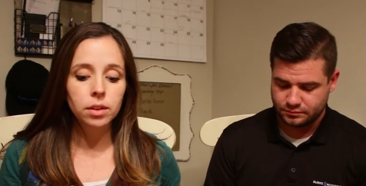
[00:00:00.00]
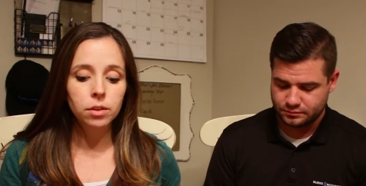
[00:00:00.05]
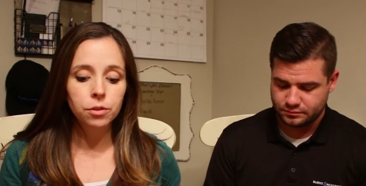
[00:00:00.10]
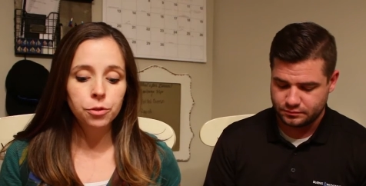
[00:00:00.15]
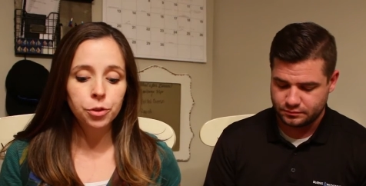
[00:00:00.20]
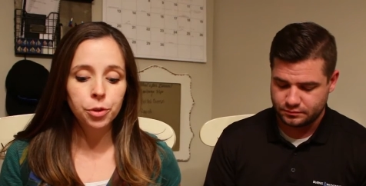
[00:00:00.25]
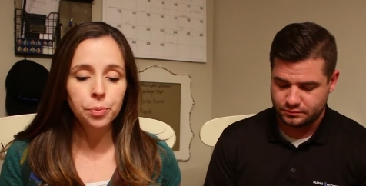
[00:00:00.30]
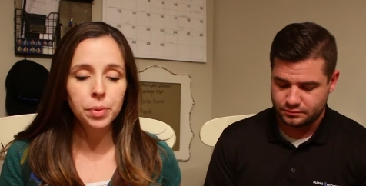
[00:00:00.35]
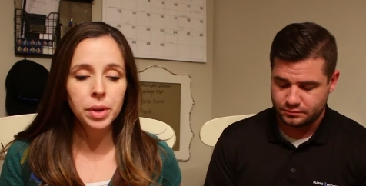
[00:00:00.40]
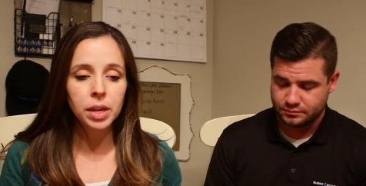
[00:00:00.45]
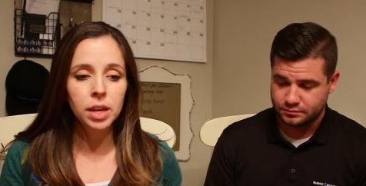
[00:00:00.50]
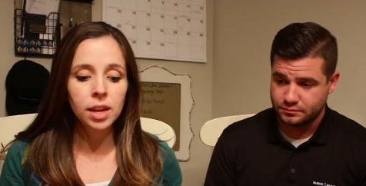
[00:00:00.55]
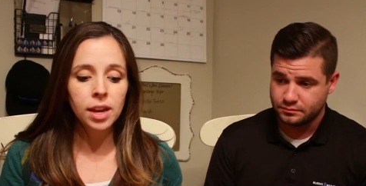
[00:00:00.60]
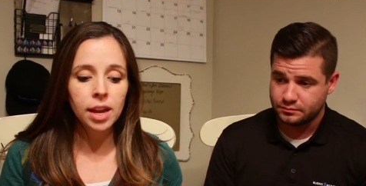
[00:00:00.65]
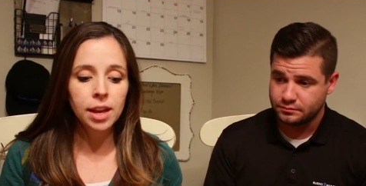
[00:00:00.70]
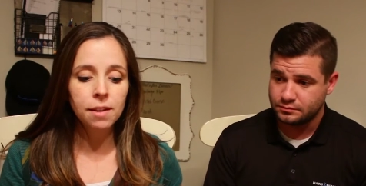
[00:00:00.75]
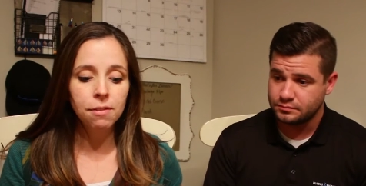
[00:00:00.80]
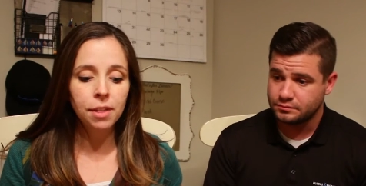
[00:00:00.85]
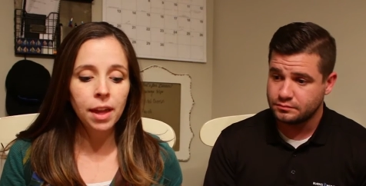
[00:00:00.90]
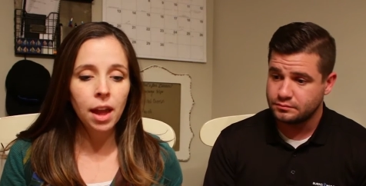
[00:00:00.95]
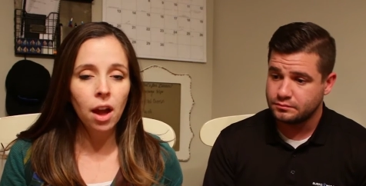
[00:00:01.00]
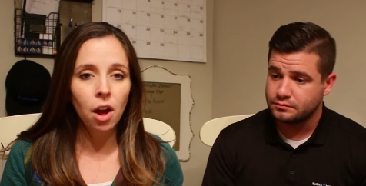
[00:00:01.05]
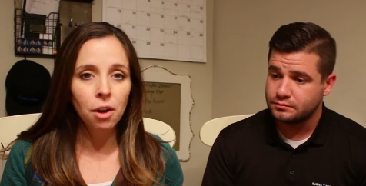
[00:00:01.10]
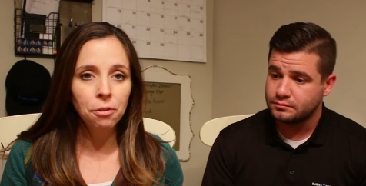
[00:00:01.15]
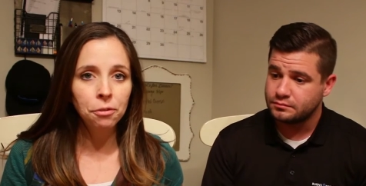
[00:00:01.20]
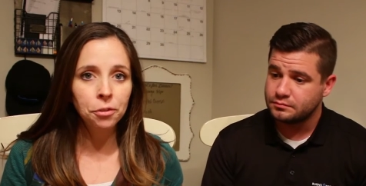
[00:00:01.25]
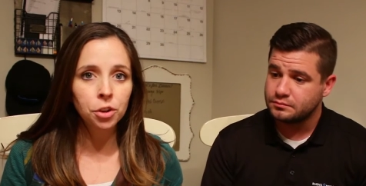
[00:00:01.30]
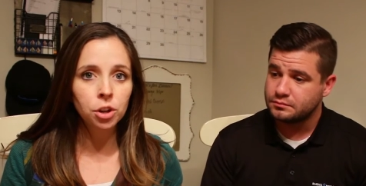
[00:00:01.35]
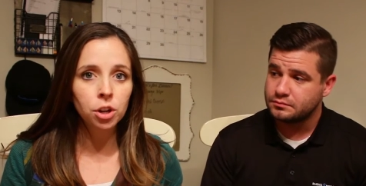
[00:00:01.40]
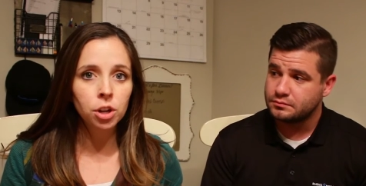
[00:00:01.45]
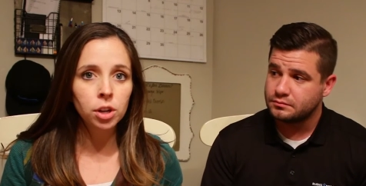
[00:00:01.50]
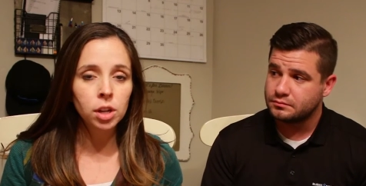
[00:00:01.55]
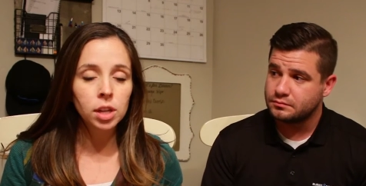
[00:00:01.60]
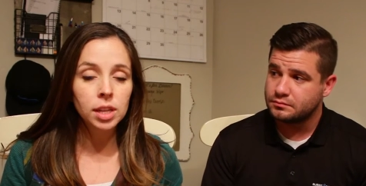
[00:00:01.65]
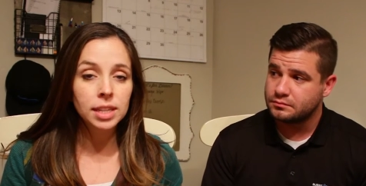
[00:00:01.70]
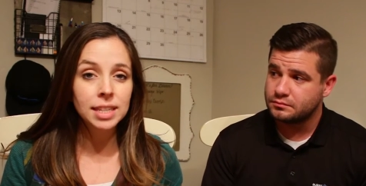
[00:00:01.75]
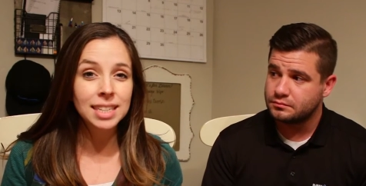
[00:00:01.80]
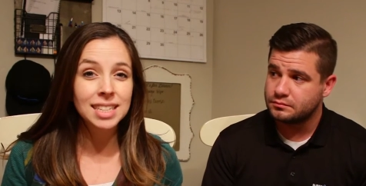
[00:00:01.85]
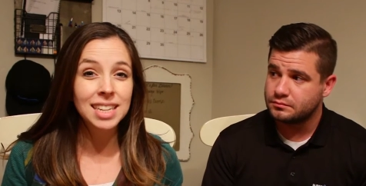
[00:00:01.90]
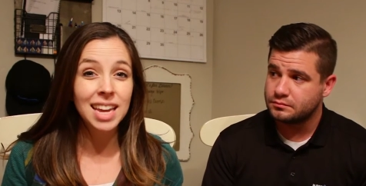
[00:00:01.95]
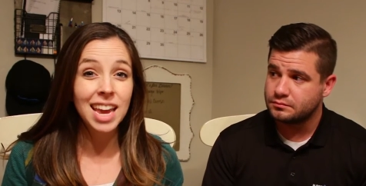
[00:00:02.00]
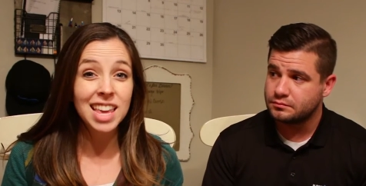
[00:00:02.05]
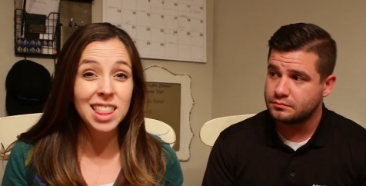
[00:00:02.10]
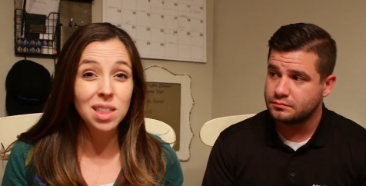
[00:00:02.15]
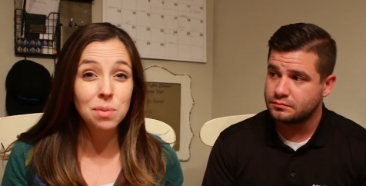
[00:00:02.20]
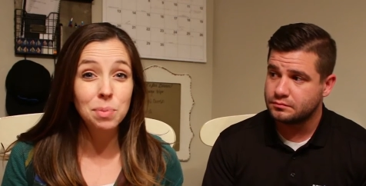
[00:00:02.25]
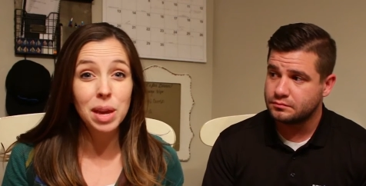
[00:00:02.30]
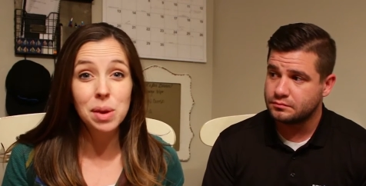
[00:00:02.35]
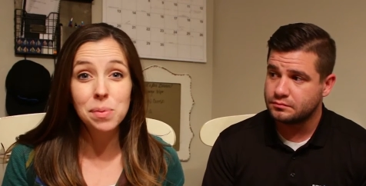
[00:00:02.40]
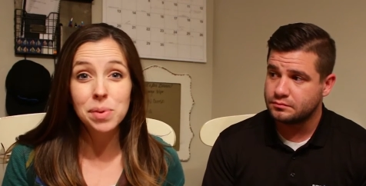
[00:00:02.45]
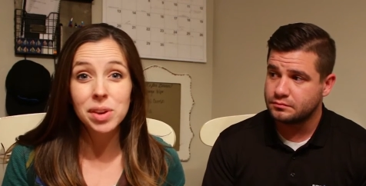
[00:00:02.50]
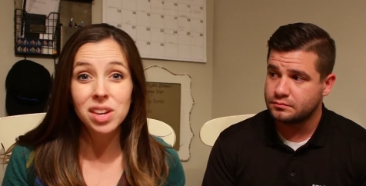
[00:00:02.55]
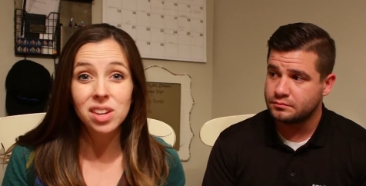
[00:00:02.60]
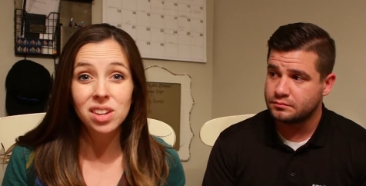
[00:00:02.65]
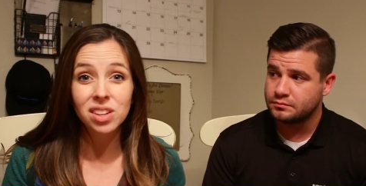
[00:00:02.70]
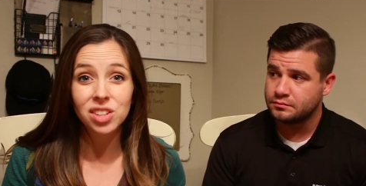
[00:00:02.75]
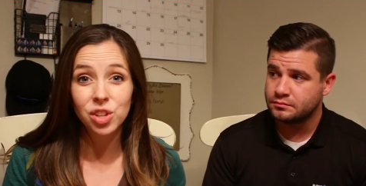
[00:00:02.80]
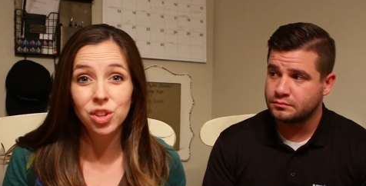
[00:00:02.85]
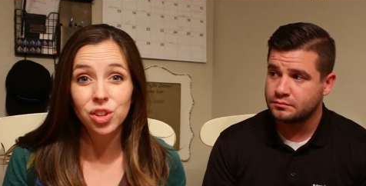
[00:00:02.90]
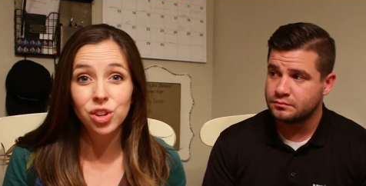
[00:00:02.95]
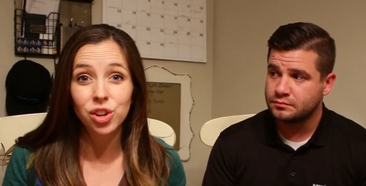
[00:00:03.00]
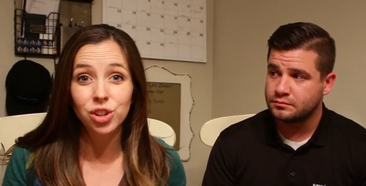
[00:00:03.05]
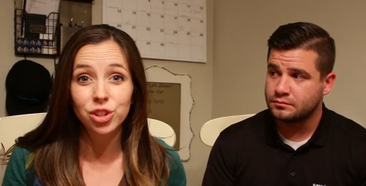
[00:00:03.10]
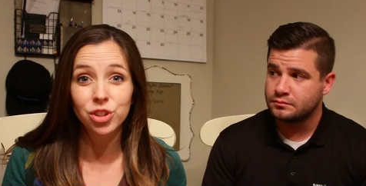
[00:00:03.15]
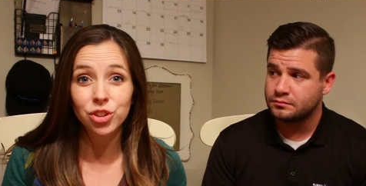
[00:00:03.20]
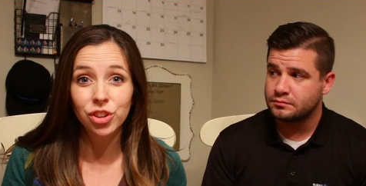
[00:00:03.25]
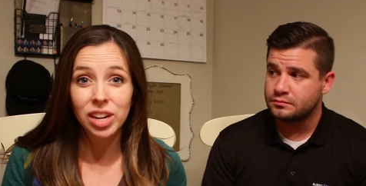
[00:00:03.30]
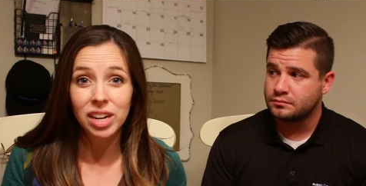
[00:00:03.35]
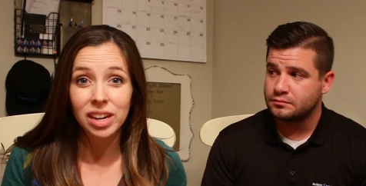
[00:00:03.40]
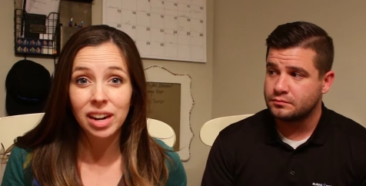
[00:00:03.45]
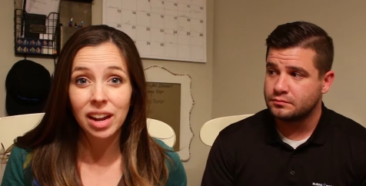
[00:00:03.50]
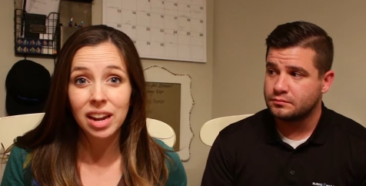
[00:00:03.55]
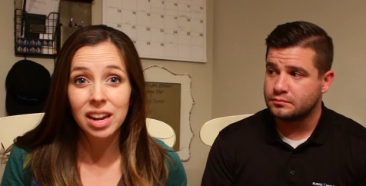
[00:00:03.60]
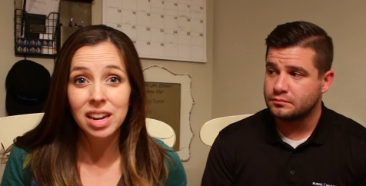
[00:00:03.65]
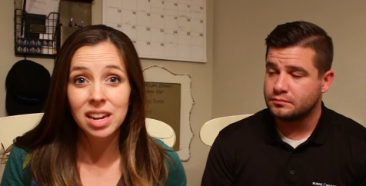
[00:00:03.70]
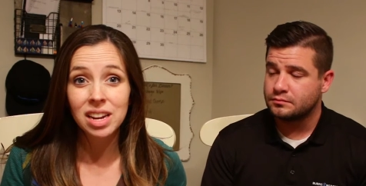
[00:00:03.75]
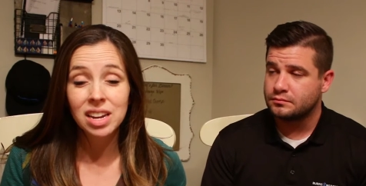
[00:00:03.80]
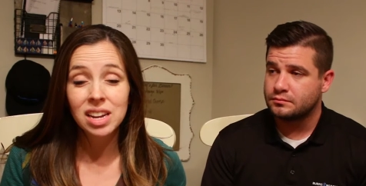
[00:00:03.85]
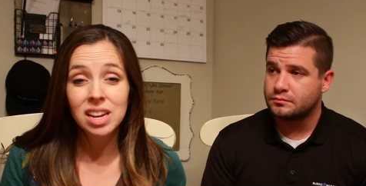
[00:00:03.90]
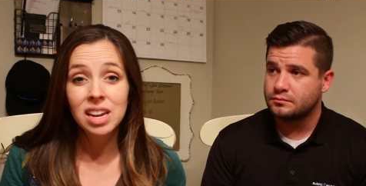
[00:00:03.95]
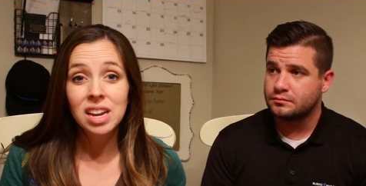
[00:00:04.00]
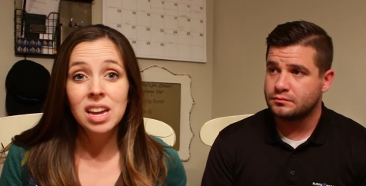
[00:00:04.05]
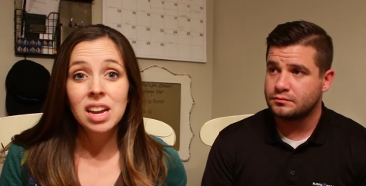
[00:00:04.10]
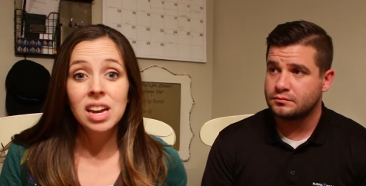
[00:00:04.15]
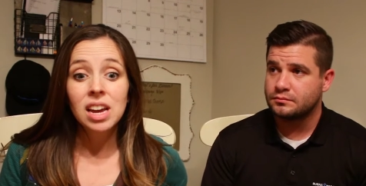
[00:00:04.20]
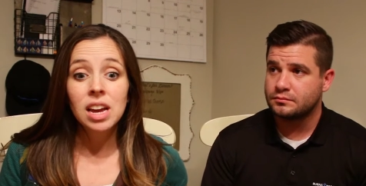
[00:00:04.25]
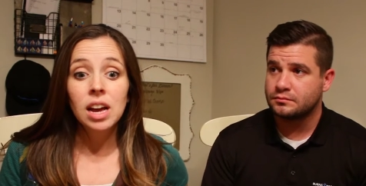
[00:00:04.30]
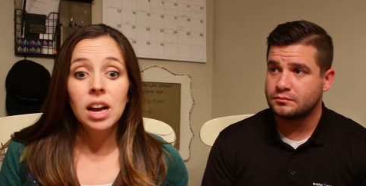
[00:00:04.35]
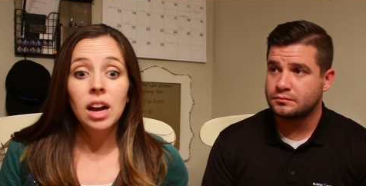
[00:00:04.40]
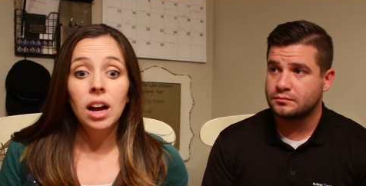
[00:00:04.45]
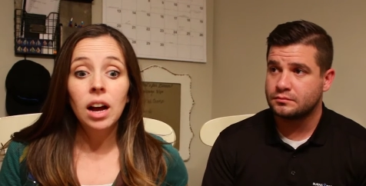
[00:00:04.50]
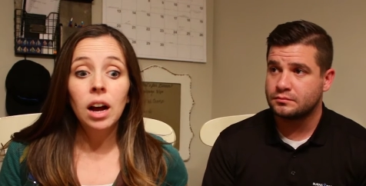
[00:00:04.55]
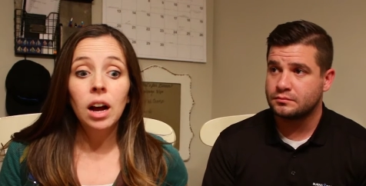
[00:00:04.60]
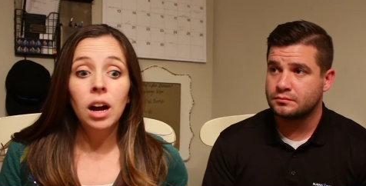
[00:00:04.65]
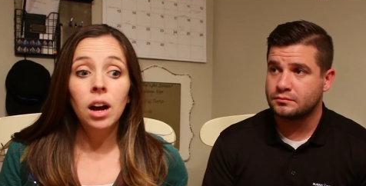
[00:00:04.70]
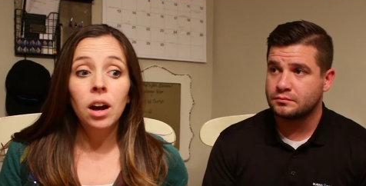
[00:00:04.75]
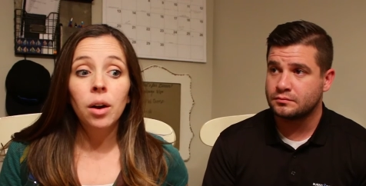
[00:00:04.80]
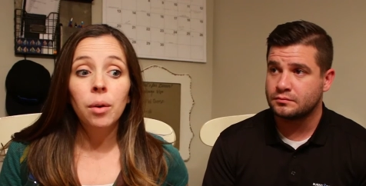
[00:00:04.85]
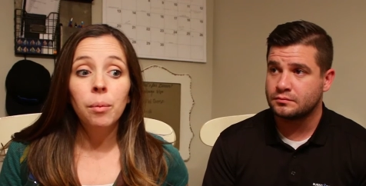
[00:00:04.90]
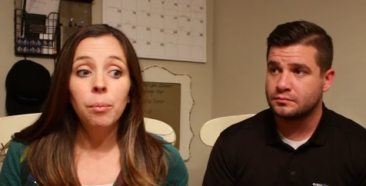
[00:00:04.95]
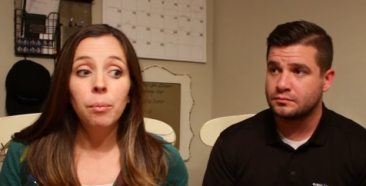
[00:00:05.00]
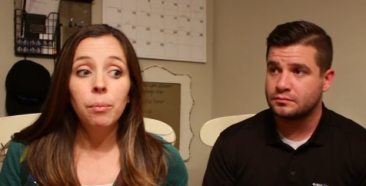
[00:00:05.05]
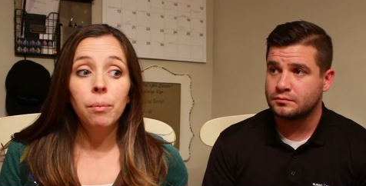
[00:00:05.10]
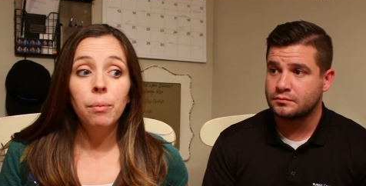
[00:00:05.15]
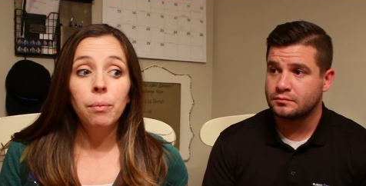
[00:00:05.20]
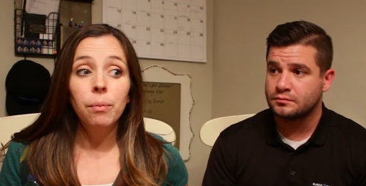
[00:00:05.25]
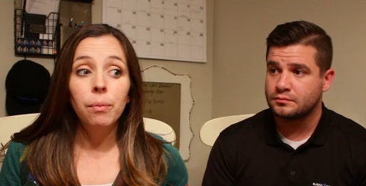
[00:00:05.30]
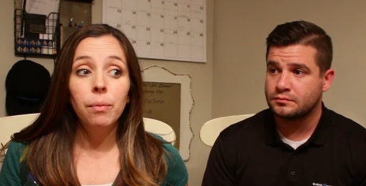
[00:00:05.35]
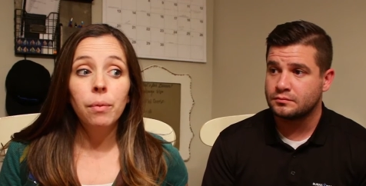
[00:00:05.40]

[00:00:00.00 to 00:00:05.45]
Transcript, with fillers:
Speaker 1: for me if they offer to take the baby to the nursery at night um,